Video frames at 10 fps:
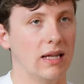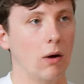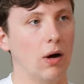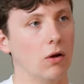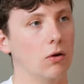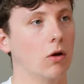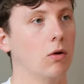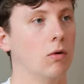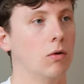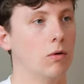now I don't
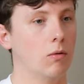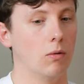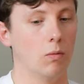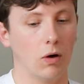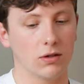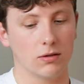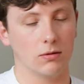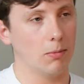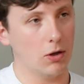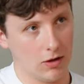know what,
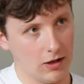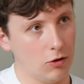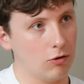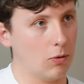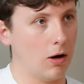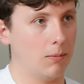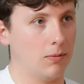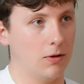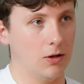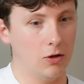like you grew up,
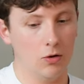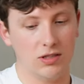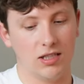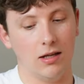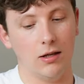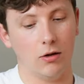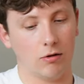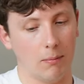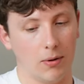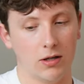you see your
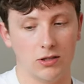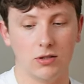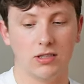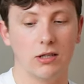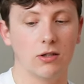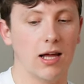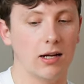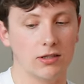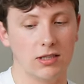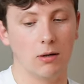grandparents, you see your
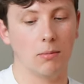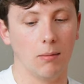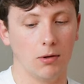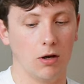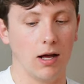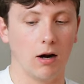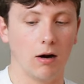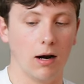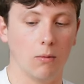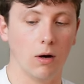dad, you see your mum, and you're like, all
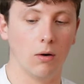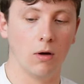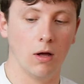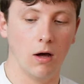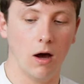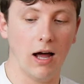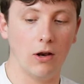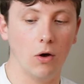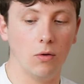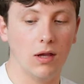right, well, I
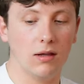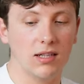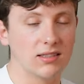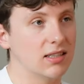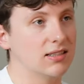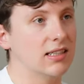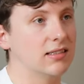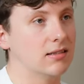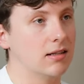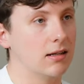know that this
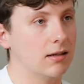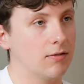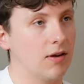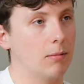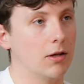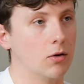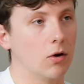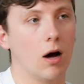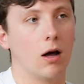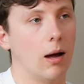disease isn't in this family.
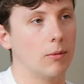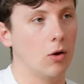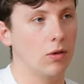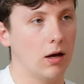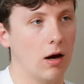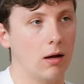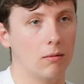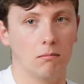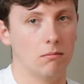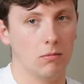Or I know that,
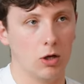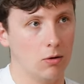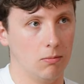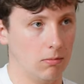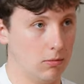you know,